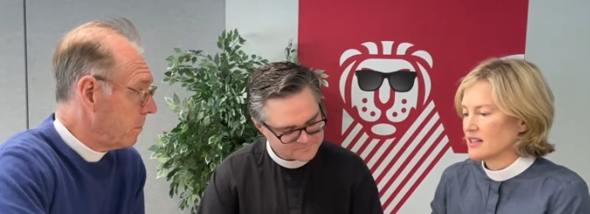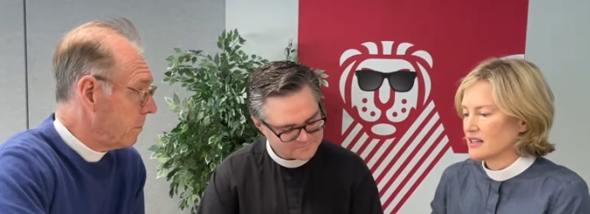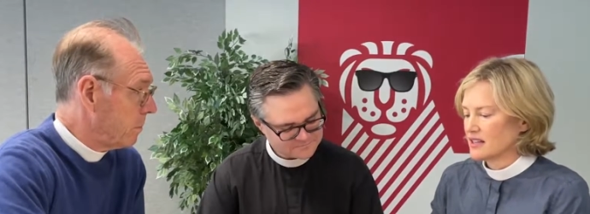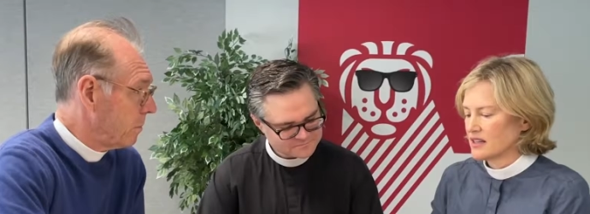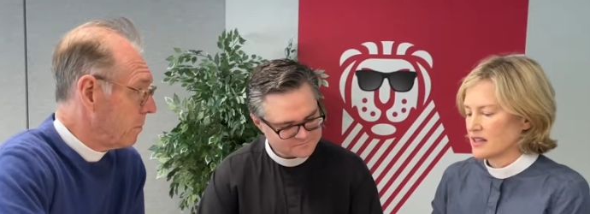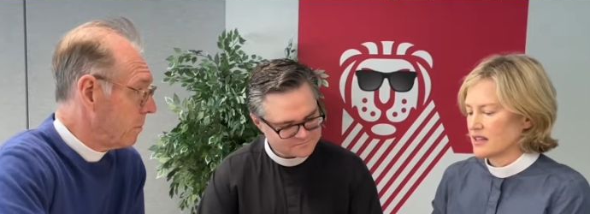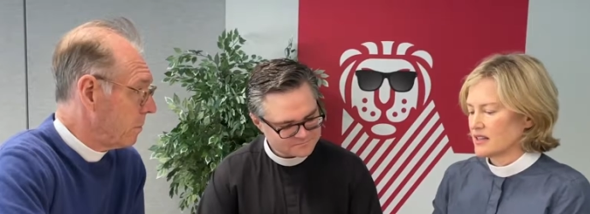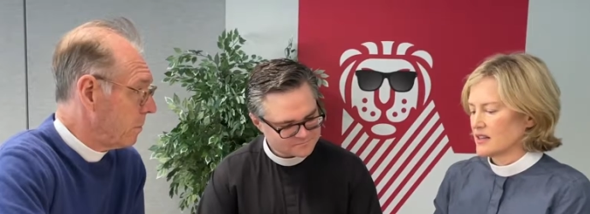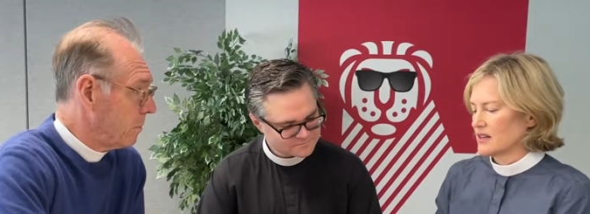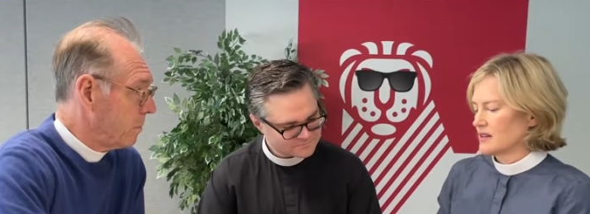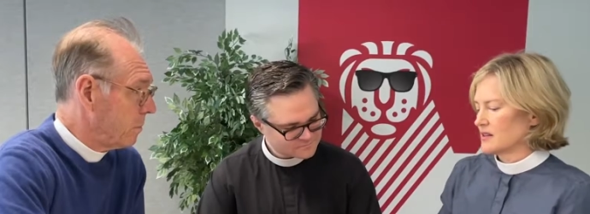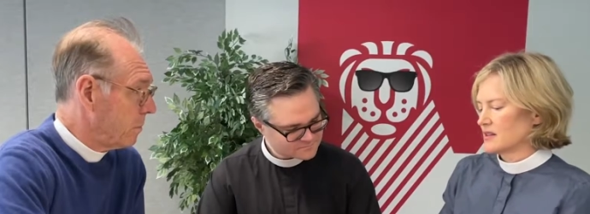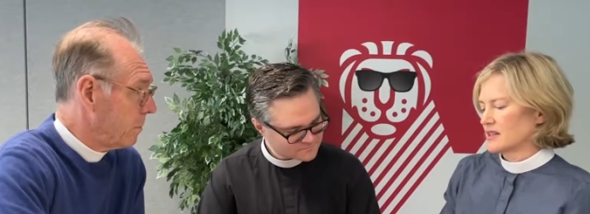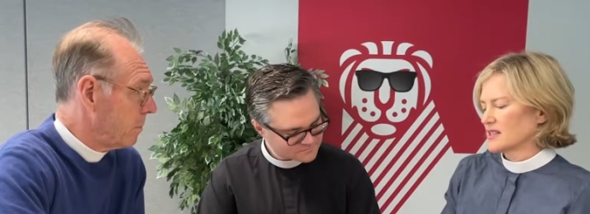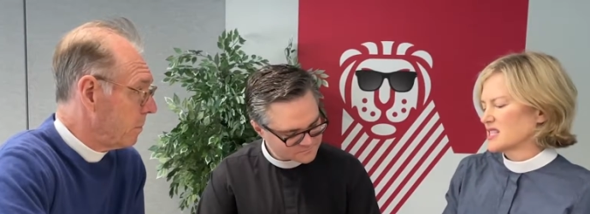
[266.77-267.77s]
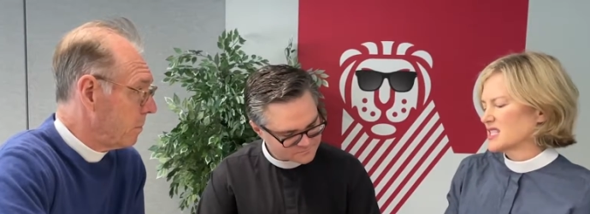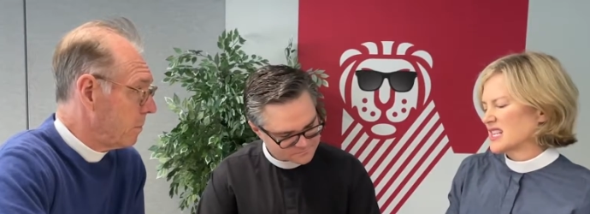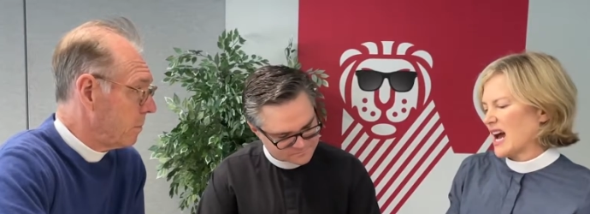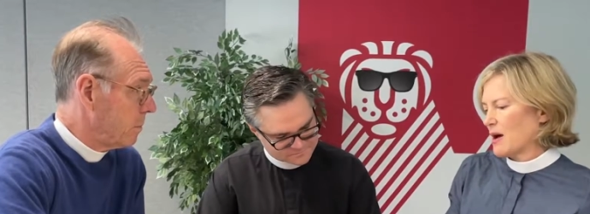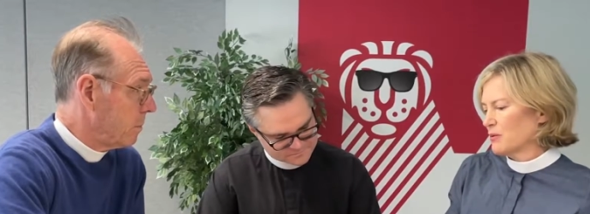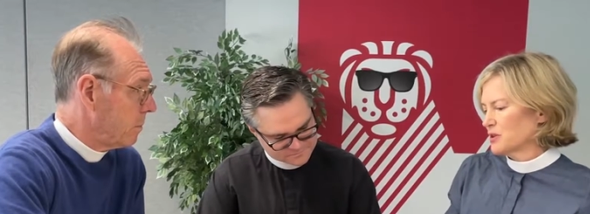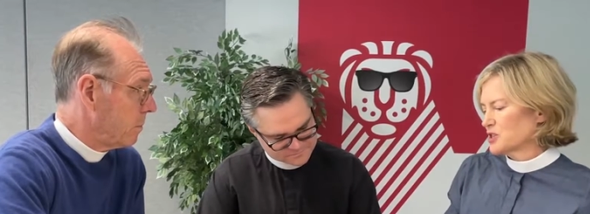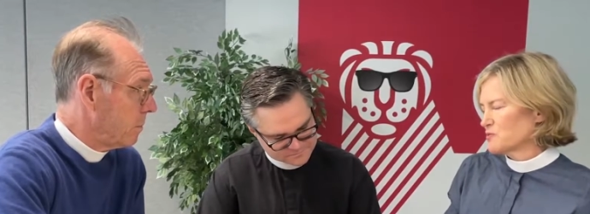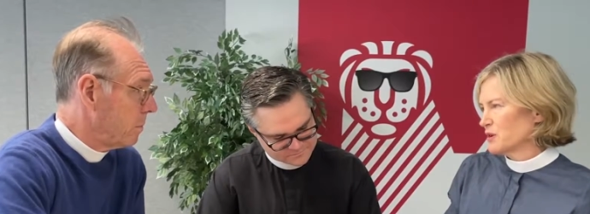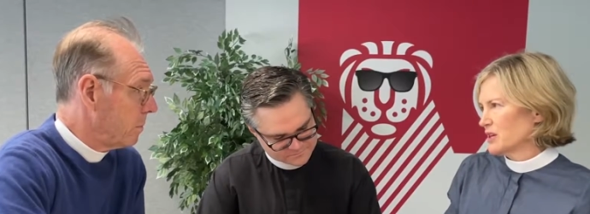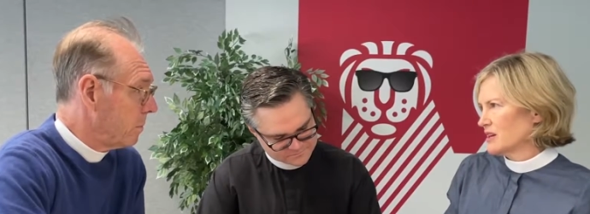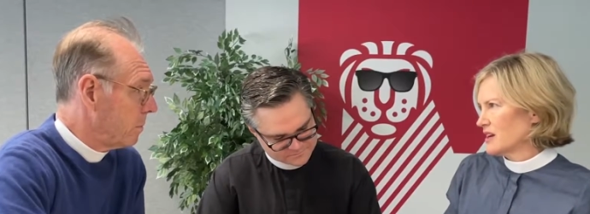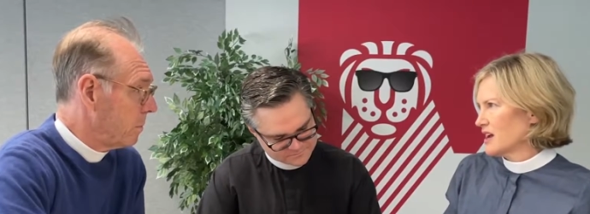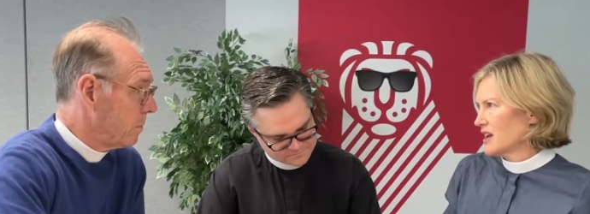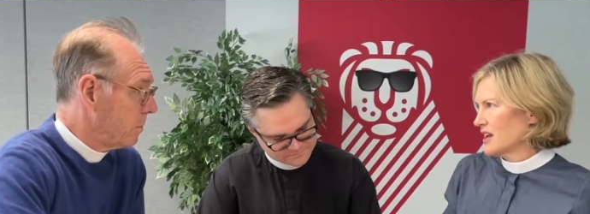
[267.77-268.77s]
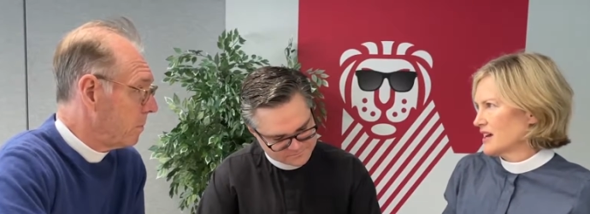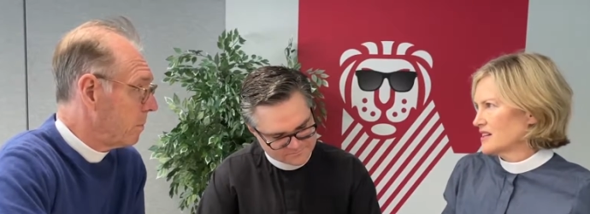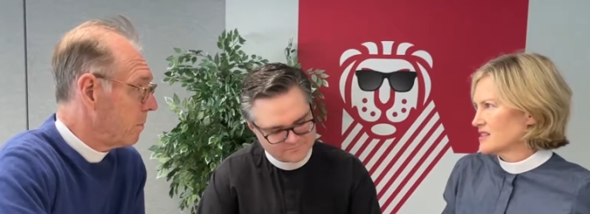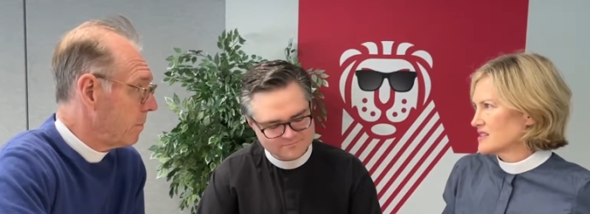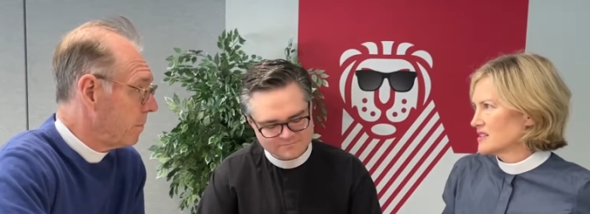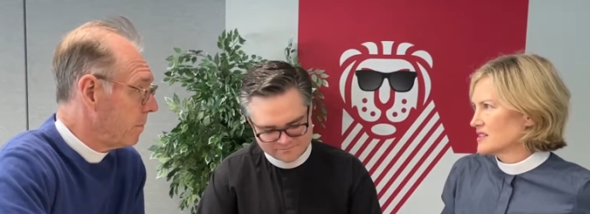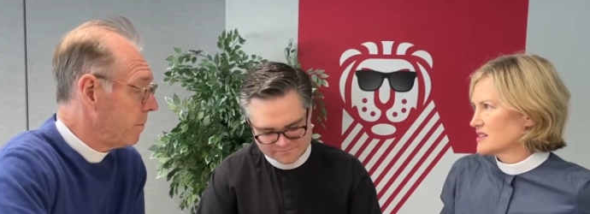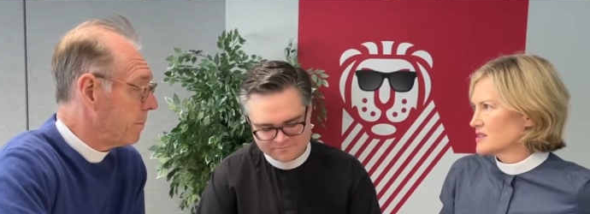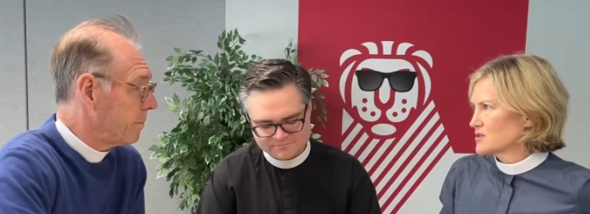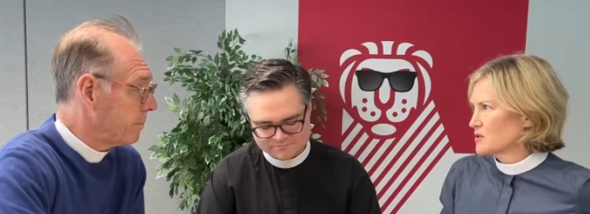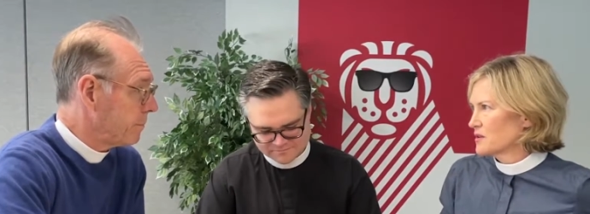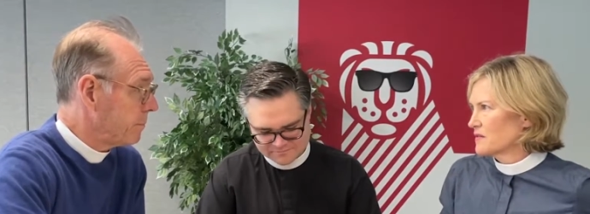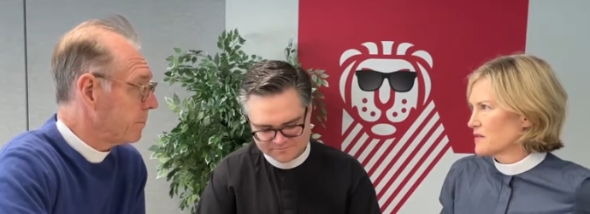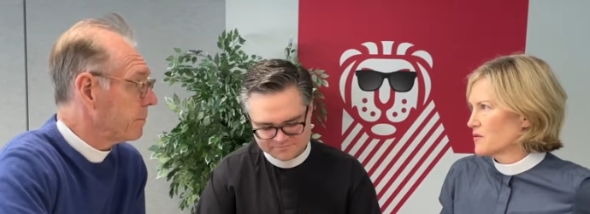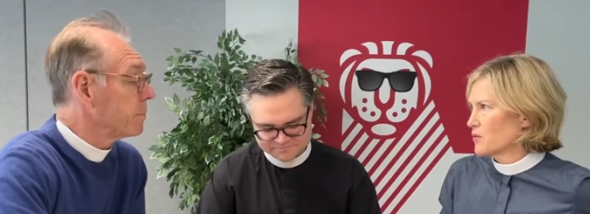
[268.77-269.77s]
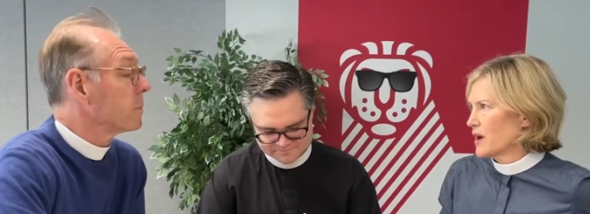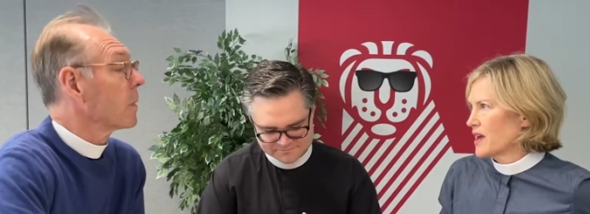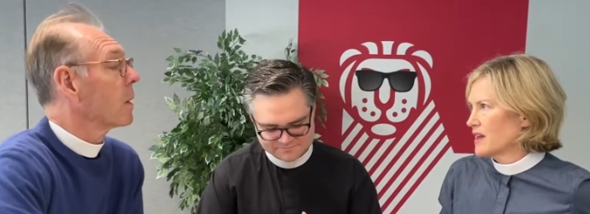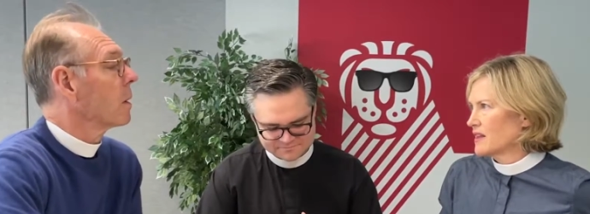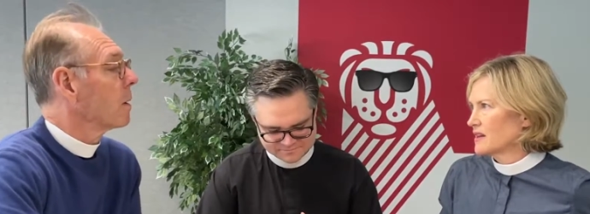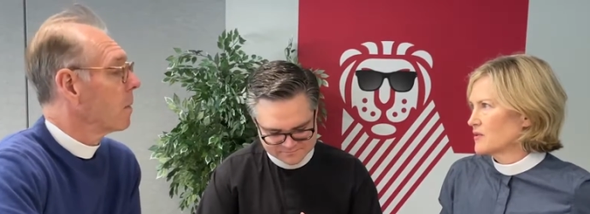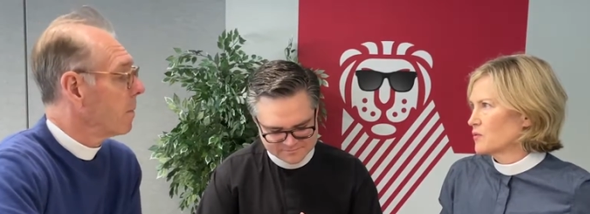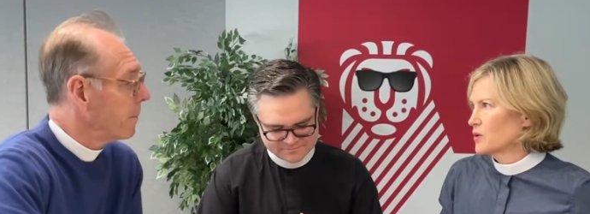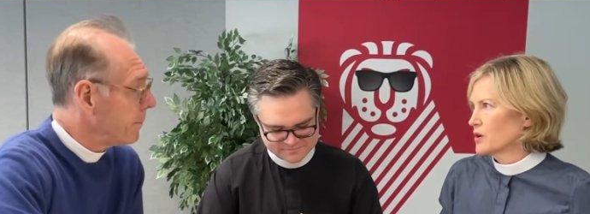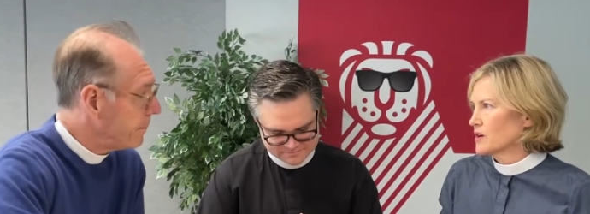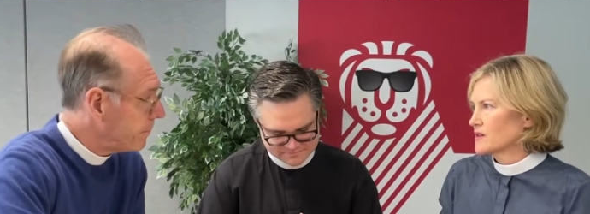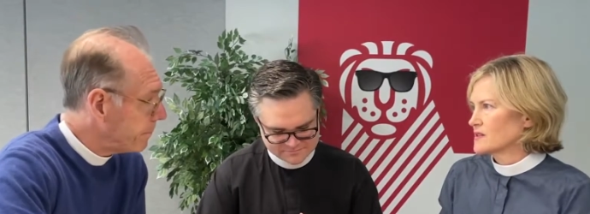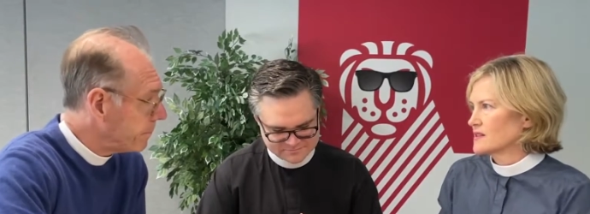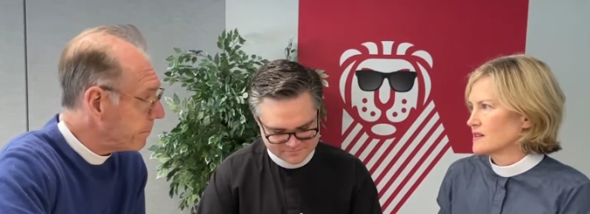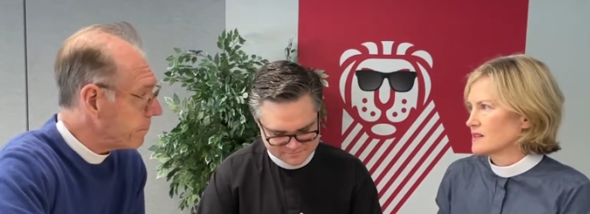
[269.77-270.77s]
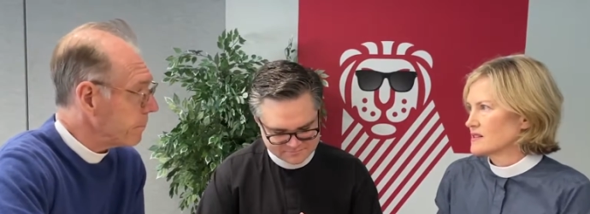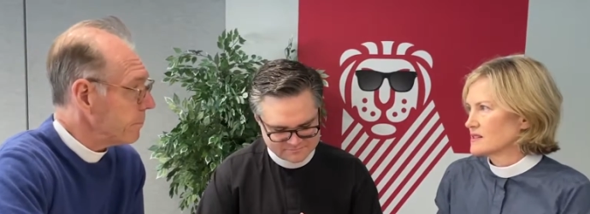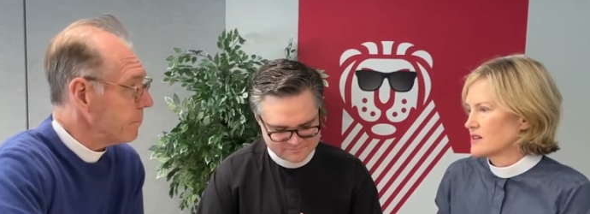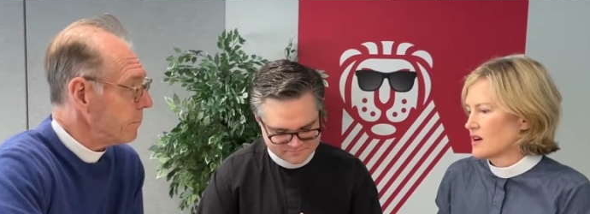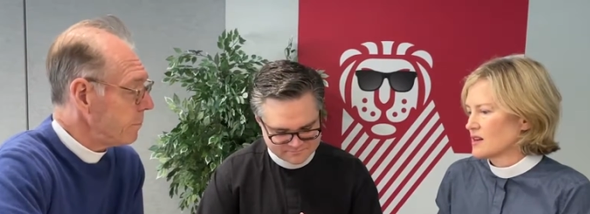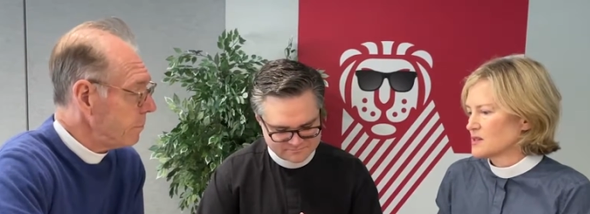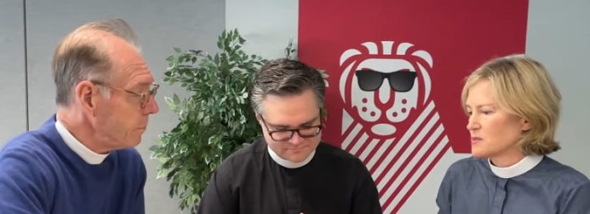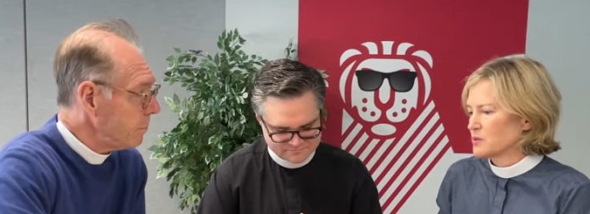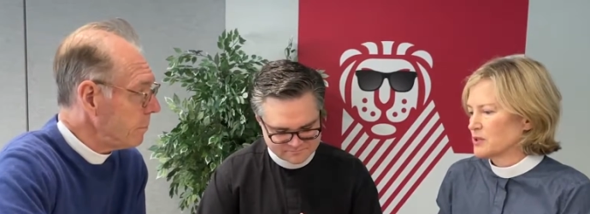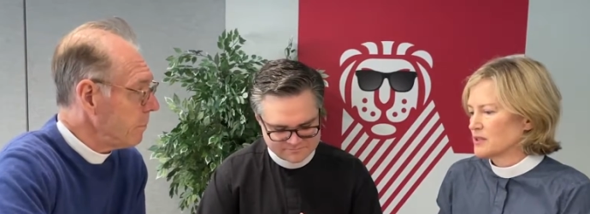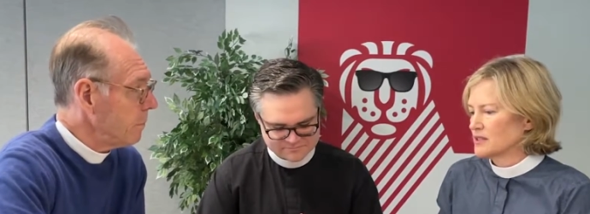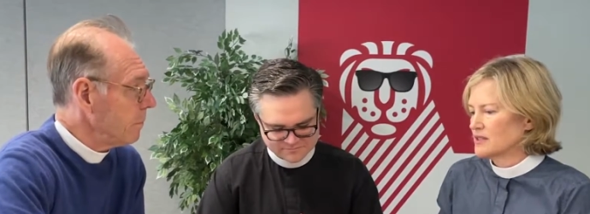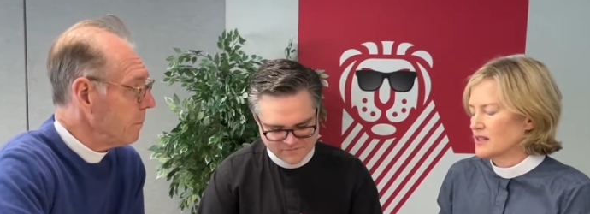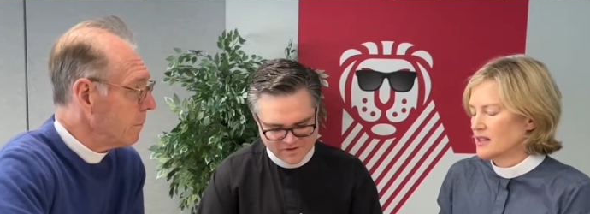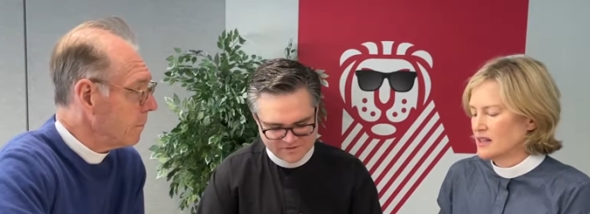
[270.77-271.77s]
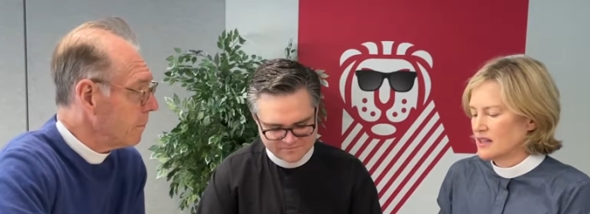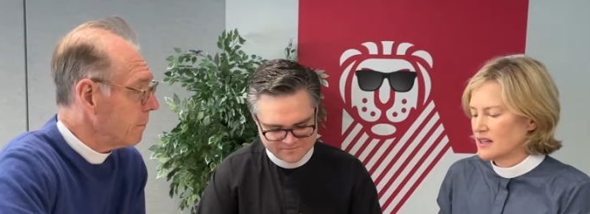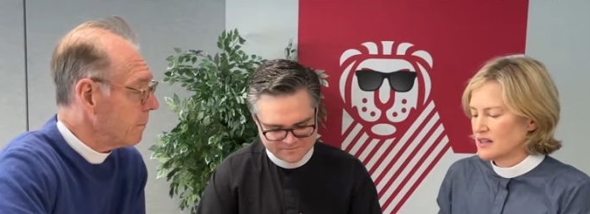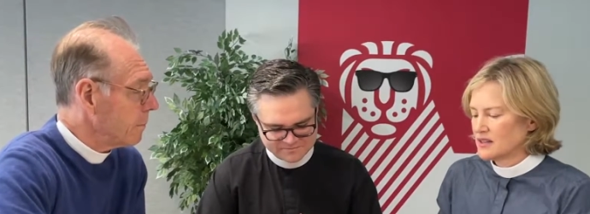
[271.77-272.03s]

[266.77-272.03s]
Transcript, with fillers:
Speaker 1: the establishment, I guess, is sort of the way that it works in this gospel. Yeah.